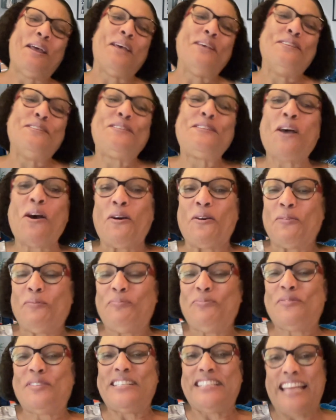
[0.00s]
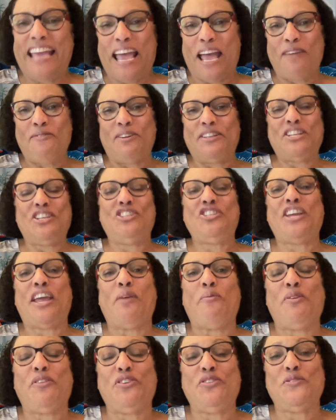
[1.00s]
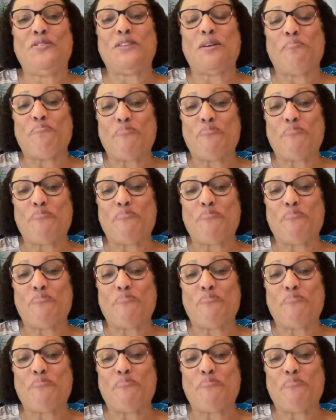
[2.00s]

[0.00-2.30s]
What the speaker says: So, today I want to share with you some